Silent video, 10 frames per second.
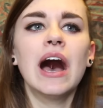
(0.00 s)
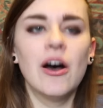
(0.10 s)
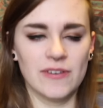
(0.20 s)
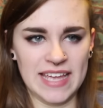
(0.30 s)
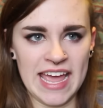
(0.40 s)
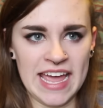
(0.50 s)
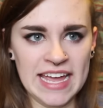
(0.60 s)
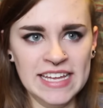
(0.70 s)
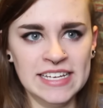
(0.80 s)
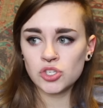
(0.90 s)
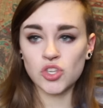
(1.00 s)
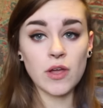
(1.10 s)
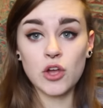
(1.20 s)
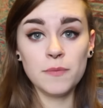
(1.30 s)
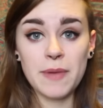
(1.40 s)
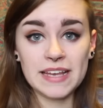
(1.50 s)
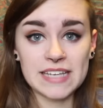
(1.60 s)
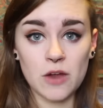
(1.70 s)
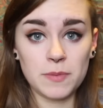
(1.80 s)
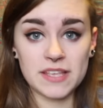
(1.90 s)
Okay. So I couldn't back down